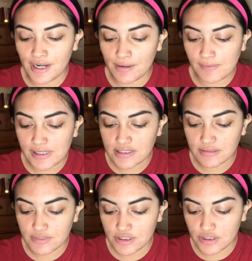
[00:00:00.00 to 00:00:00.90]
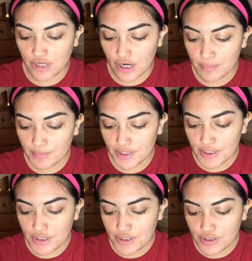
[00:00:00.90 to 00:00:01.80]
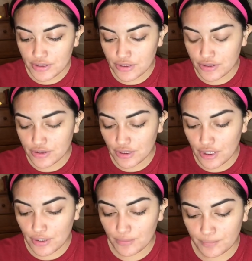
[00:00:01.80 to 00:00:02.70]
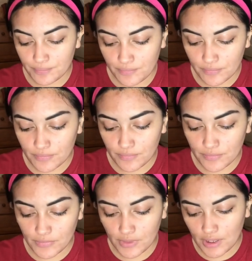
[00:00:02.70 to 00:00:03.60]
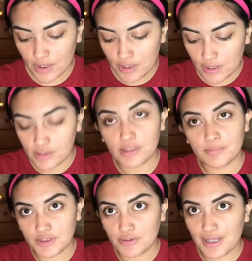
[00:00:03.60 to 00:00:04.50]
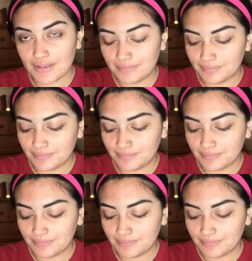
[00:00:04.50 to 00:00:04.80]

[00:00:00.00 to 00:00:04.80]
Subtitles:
and I want it to be sharp. So, let me do that.